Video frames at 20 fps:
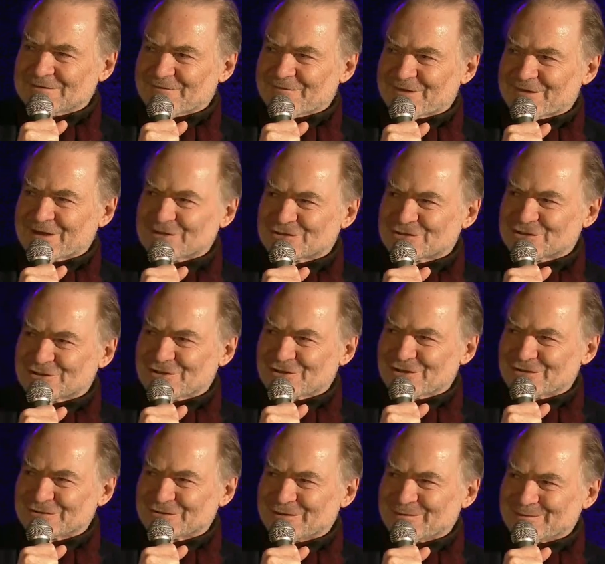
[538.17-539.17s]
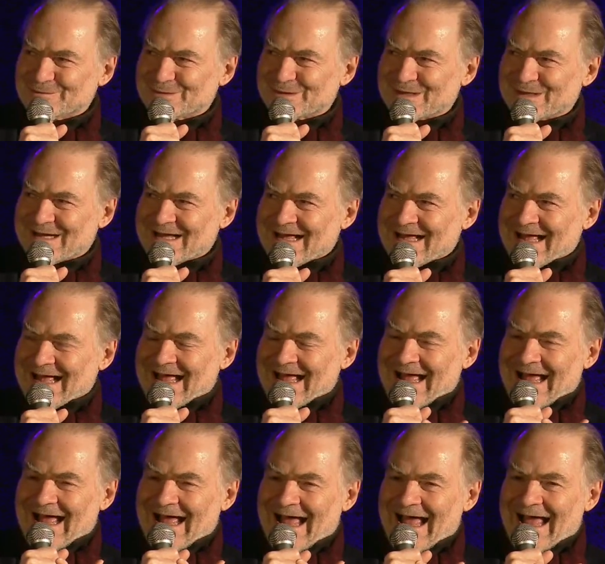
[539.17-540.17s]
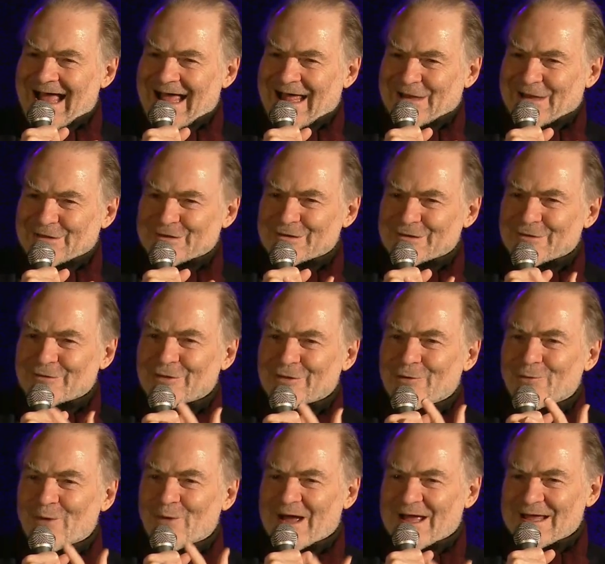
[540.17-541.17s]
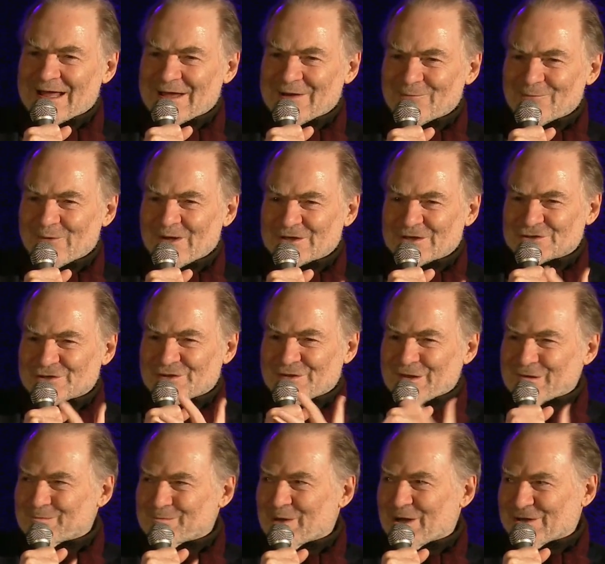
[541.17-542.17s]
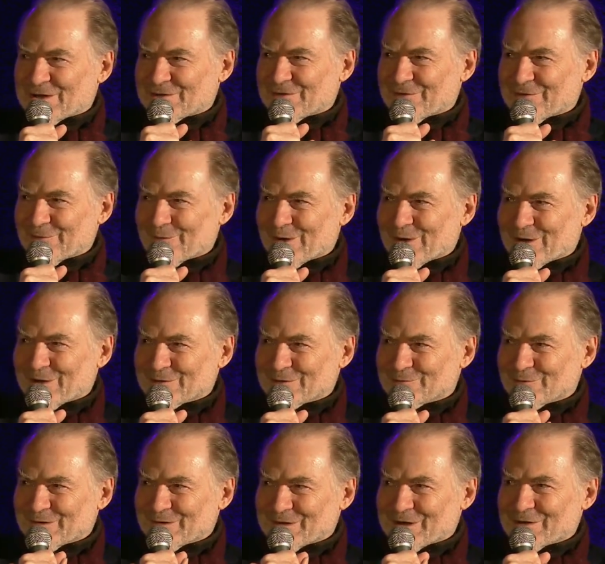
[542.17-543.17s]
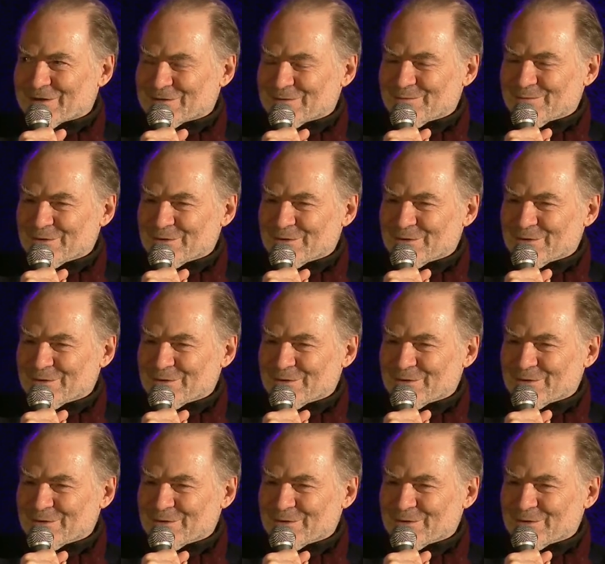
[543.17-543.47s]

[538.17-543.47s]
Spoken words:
of Central Europe as the way in which this part of the world was going to